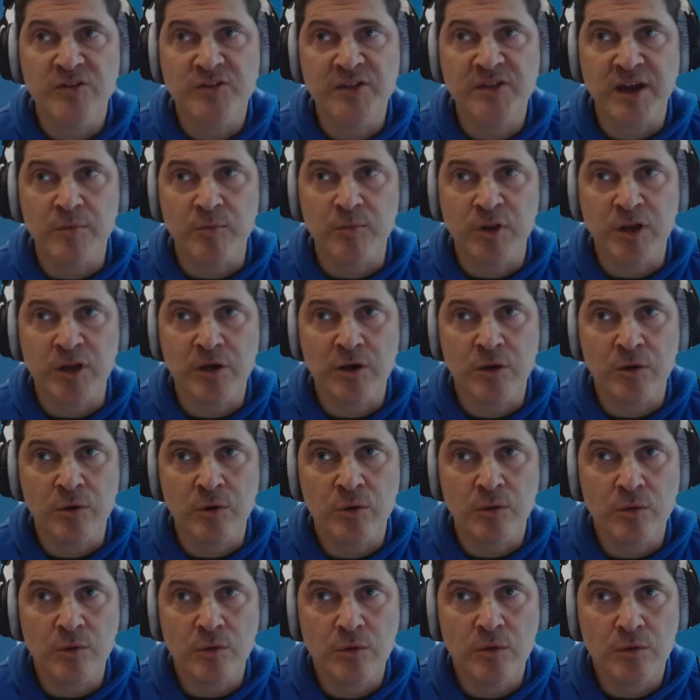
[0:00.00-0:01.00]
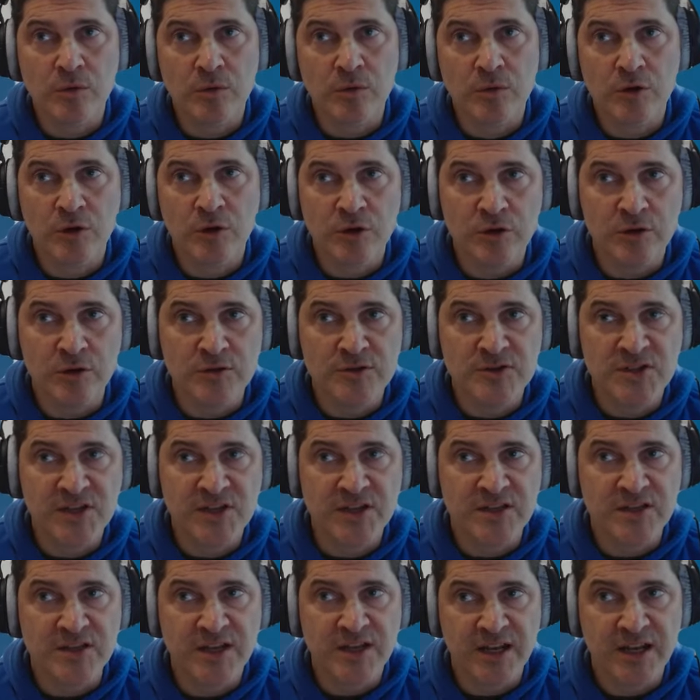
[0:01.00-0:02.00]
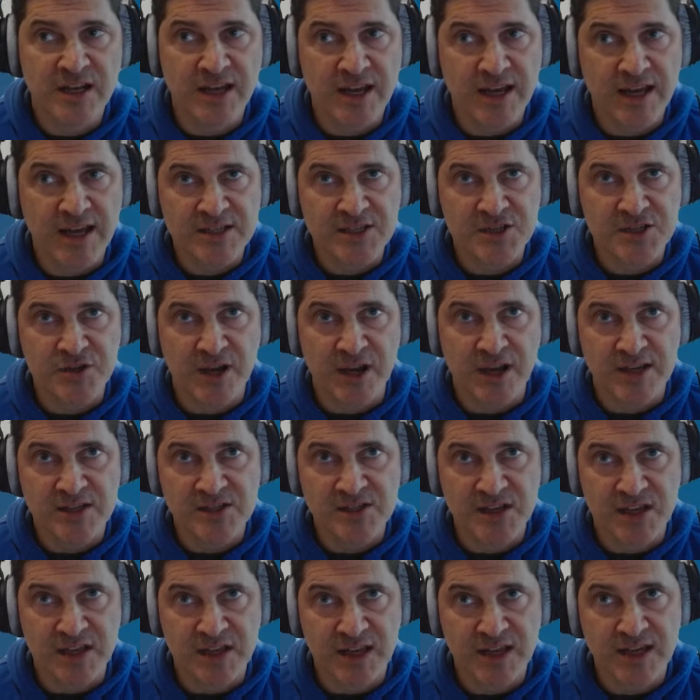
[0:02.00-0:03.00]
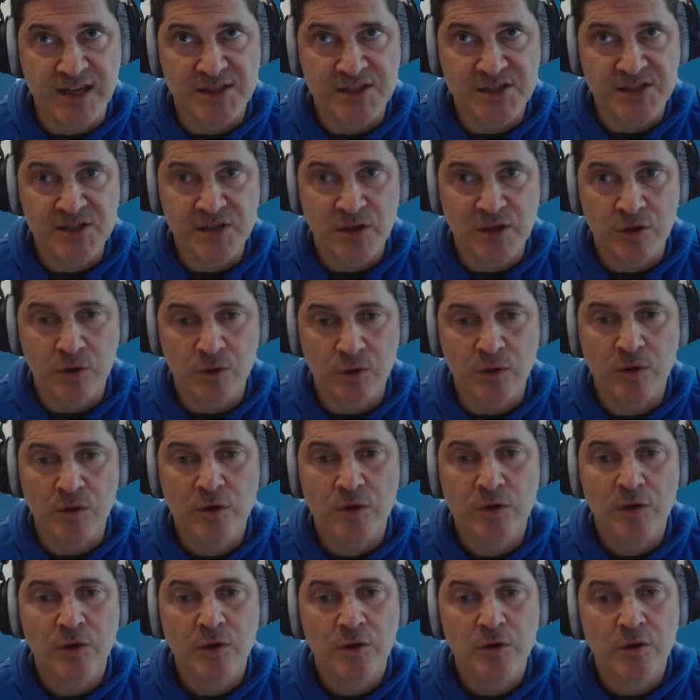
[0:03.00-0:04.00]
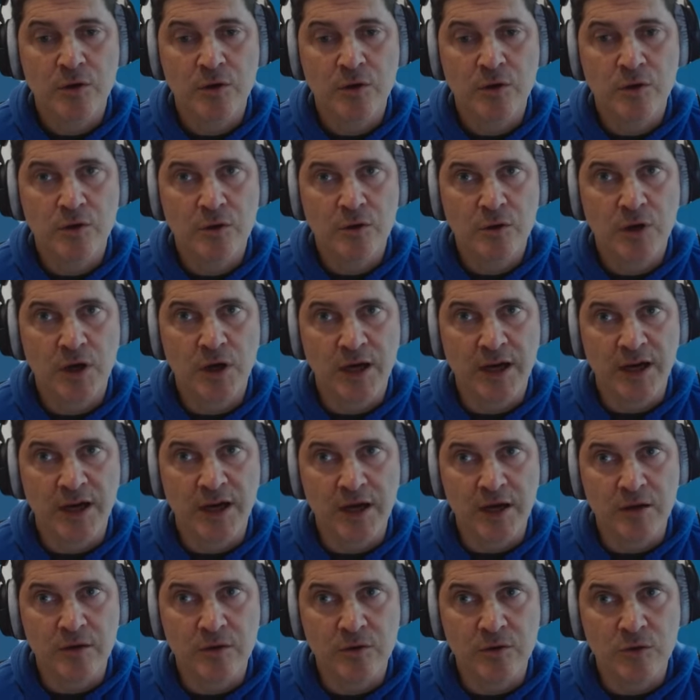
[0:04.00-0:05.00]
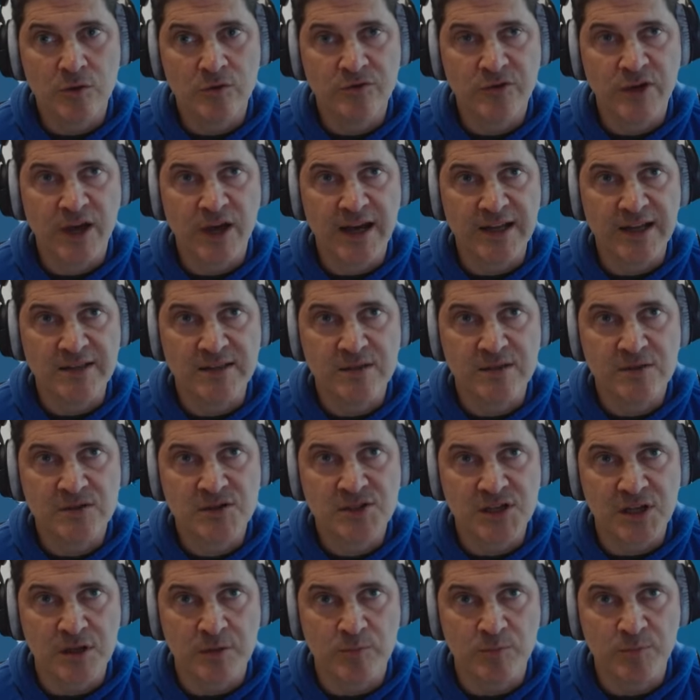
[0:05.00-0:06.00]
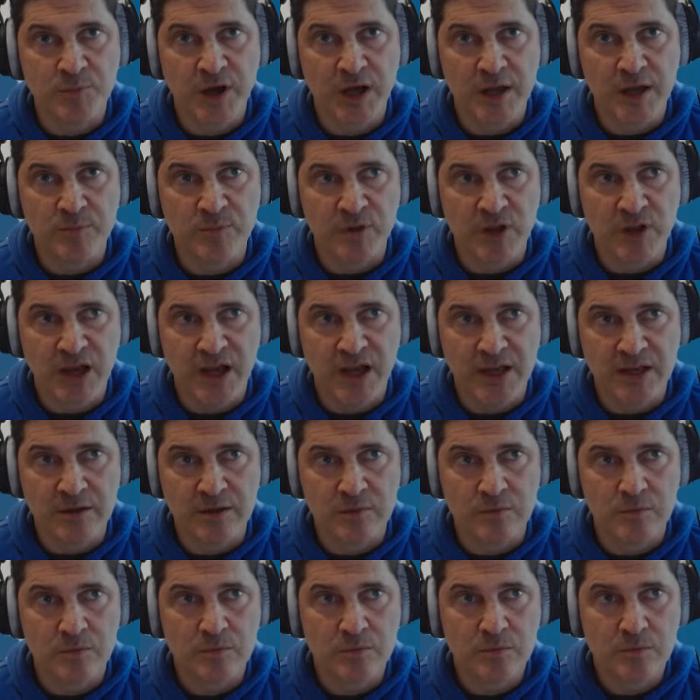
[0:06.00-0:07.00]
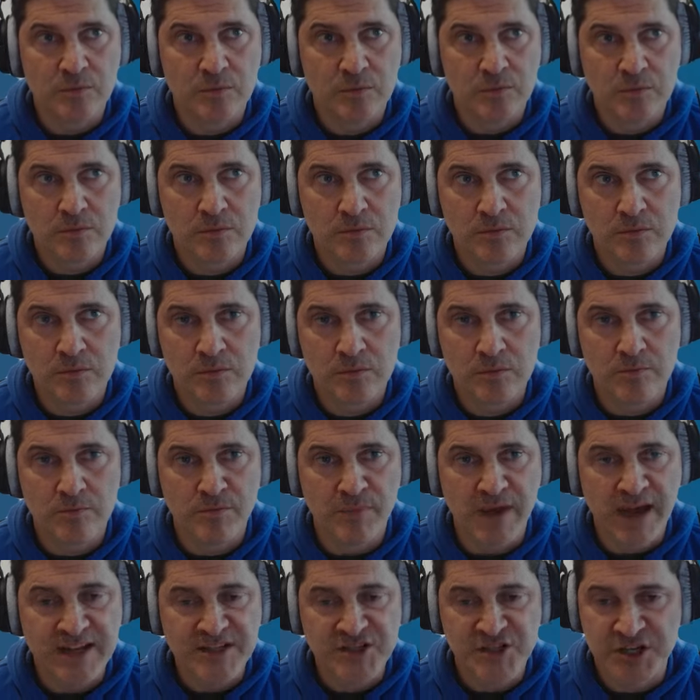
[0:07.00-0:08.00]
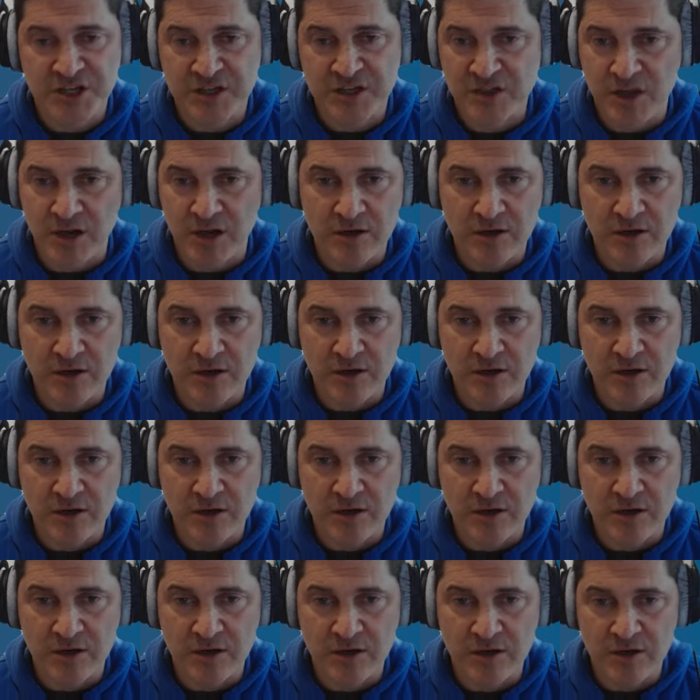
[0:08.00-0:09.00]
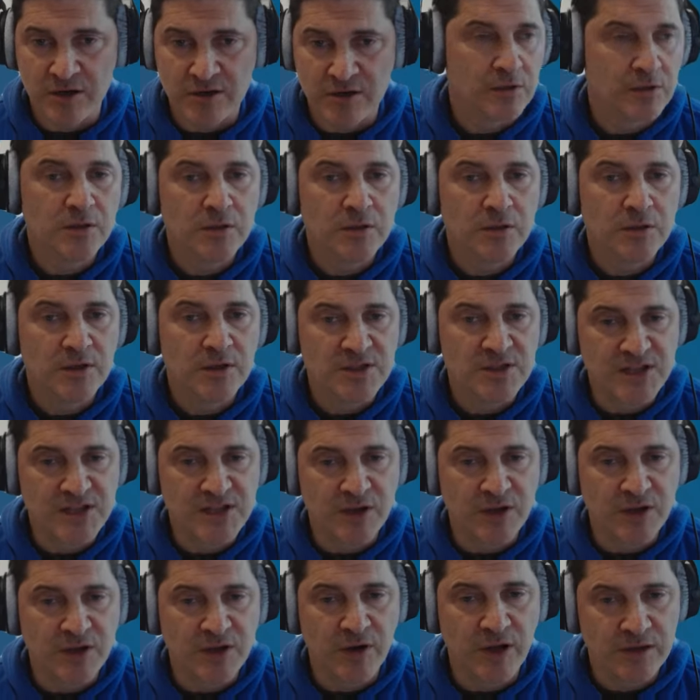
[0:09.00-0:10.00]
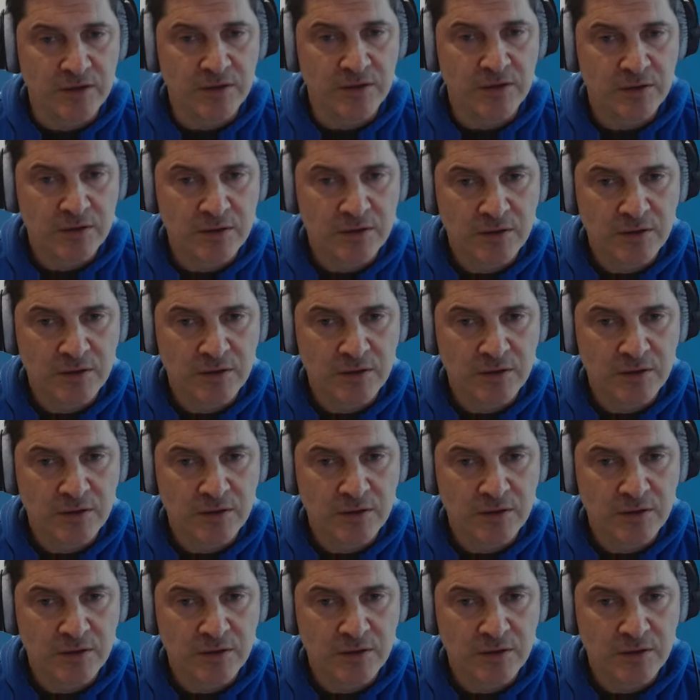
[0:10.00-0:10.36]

with Tableau, you're using data extracts, I guess. So you've got some pipeline magic there as well. Is that right?